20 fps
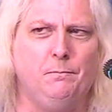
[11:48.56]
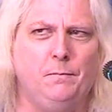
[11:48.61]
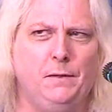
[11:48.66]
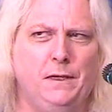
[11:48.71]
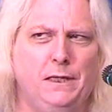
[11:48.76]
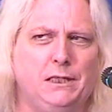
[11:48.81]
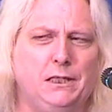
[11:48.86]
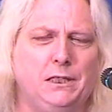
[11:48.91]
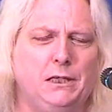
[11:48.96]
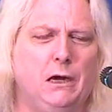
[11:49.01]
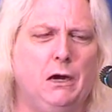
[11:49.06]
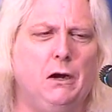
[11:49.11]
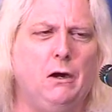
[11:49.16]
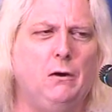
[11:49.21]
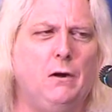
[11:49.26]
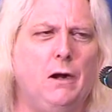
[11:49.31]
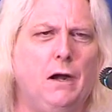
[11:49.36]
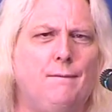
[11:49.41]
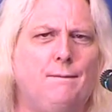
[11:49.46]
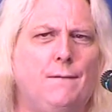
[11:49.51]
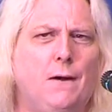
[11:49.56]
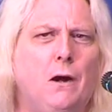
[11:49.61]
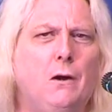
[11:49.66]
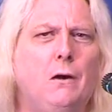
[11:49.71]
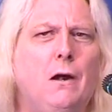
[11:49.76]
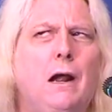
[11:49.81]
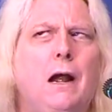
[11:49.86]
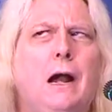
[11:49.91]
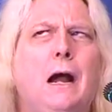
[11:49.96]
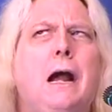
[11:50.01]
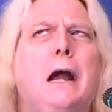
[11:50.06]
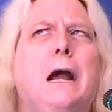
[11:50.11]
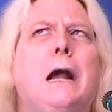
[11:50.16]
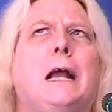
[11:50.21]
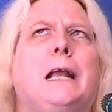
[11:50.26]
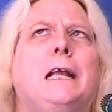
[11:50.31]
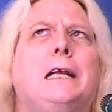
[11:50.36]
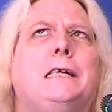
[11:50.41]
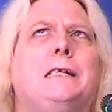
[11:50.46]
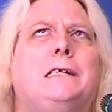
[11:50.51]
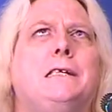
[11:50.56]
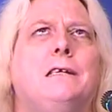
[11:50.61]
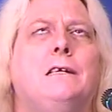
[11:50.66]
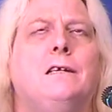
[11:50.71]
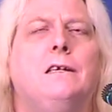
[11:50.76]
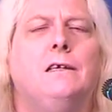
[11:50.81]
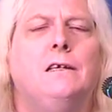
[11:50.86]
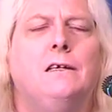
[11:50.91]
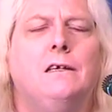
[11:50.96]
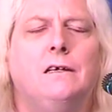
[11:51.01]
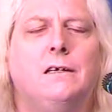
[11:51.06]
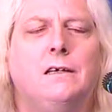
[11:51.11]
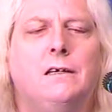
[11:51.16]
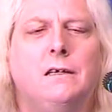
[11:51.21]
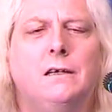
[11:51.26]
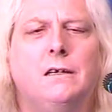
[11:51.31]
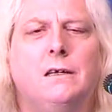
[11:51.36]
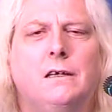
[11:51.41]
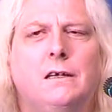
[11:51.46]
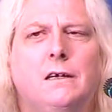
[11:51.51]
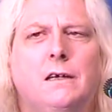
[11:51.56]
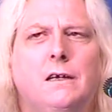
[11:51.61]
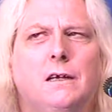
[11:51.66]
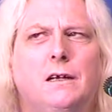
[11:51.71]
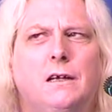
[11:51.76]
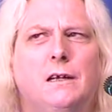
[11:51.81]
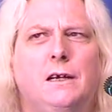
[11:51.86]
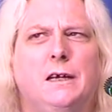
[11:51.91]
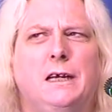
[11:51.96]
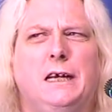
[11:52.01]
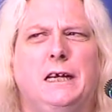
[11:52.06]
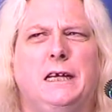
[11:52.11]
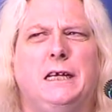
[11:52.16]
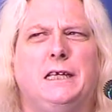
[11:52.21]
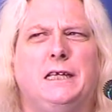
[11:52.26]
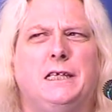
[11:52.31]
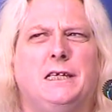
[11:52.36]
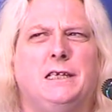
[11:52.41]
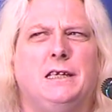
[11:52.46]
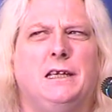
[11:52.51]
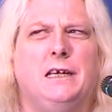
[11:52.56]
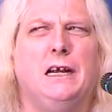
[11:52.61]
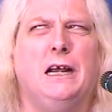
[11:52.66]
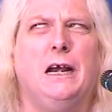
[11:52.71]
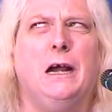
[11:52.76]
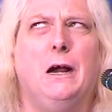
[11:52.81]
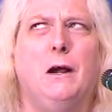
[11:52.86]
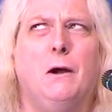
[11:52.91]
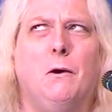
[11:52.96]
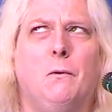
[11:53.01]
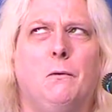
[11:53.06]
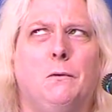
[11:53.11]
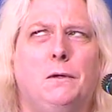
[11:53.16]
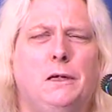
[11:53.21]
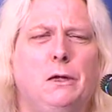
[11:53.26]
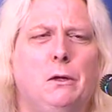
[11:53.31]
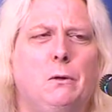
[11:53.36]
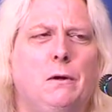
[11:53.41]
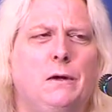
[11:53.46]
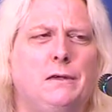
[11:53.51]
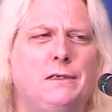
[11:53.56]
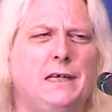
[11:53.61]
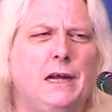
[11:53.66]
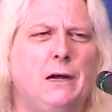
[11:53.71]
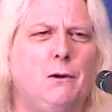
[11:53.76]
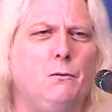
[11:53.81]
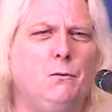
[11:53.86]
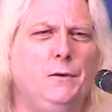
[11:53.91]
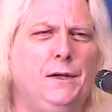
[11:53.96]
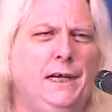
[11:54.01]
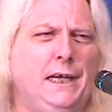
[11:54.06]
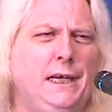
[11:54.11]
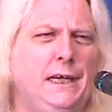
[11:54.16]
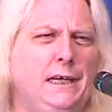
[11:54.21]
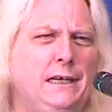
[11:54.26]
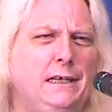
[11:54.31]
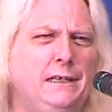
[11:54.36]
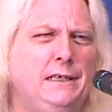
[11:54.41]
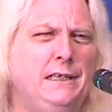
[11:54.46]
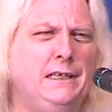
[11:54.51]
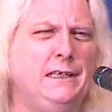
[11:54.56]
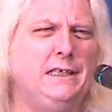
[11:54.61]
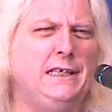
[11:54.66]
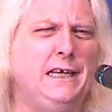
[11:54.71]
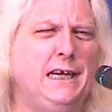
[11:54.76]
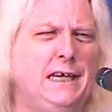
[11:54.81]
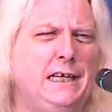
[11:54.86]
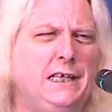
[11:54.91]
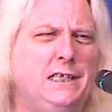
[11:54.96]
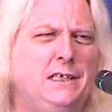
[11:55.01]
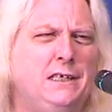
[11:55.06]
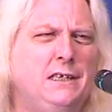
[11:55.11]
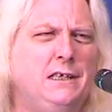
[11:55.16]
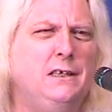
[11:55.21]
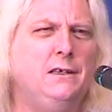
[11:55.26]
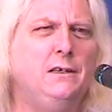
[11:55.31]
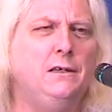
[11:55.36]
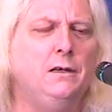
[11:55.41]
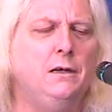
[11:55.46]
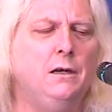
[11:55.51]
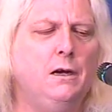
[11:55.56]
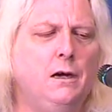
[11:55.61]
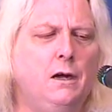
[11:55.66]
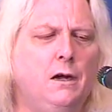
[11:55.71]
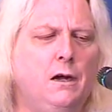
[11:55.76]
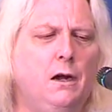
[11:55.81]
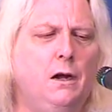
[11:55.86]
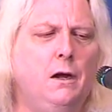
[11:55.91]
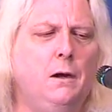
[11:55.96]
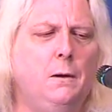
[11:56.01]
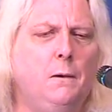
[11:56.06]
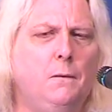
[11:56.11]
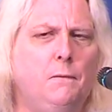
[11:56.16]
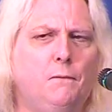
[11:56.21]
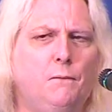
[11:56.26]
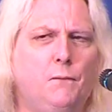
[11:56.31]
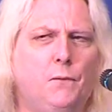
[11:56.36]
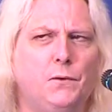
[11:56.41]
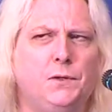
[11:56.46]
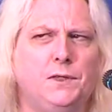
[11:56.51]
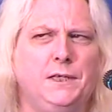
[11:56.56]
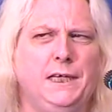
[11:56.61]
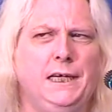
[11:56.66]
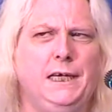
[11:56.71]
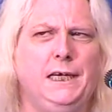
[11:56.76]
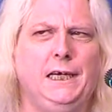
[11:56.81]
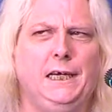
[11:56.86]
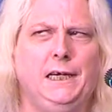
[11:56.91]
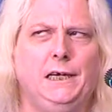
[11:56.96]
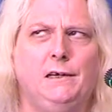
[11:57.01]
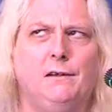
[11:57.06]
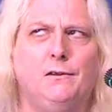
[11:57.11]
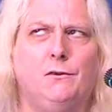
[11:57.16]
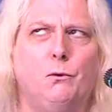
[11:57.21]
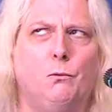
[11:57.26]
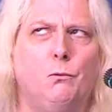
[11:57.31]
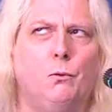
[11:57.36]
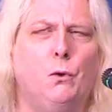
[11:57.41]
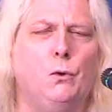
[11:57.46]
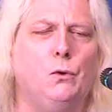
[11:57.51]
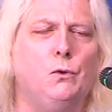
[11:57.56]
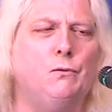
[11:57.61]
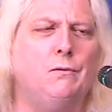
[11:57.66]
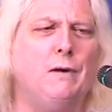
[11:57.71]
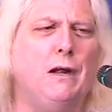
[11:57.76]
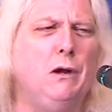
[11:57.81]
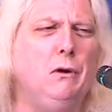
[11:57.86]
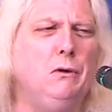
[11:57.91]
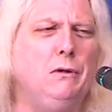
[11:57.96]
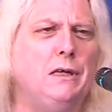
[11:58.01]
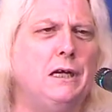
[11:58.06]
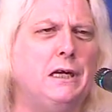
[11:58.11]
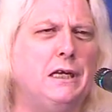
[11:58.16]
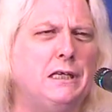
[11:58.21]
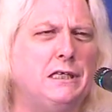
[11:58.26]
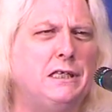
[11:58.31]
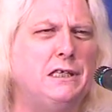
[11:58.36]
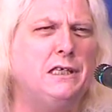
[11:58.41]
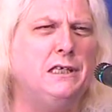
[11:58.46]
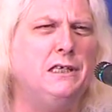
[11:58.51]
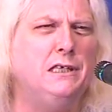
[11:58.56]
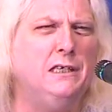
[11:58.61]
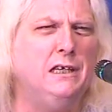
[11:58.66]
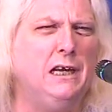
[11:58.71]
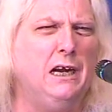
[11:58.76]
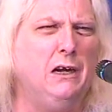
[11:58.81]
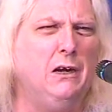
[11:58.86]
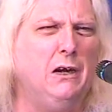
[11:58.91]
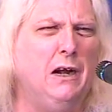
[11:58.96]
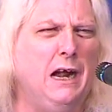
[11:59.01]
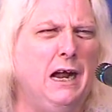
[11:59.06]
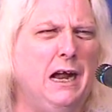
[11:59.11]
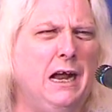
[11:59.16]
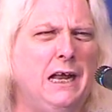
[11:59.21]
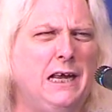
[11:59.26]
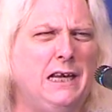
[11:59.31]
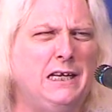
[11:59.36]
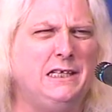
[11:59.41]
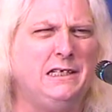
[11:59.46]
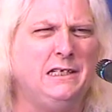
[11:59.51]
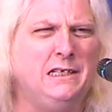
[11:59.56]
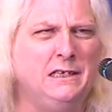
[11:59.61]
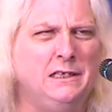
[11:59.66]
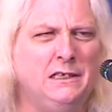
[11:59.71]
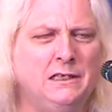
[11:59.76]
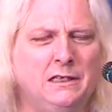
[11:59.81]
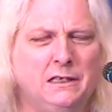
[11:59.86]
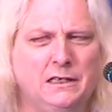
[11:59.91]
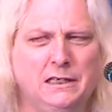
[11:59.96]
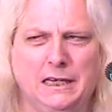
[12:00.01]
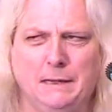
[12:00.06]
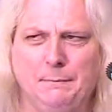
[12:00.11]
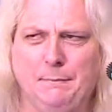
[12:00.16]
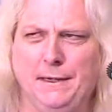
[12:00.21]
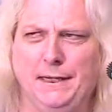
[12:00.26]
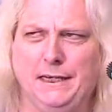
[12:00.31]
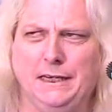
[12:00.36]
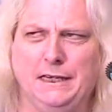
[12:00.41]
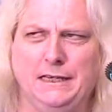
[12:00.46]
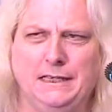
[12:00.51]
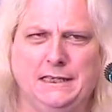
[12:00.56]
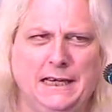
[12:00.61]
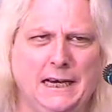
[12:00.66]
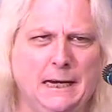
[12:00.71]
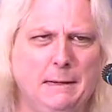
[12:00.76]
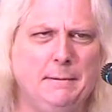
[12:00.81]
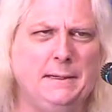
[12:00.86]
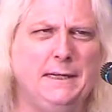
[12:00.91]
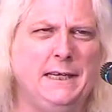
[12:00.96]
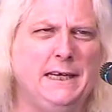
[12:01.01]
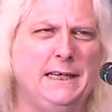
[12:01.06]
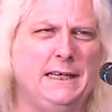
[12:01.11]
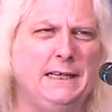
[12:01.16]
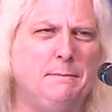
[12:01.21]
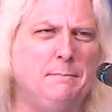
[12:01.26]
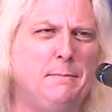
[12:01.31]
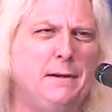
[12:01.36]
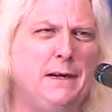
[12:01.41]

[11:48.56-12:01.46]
it's of our eyes is how, it's how we, in this case, foresee the world around us. Our eyes can be contaminated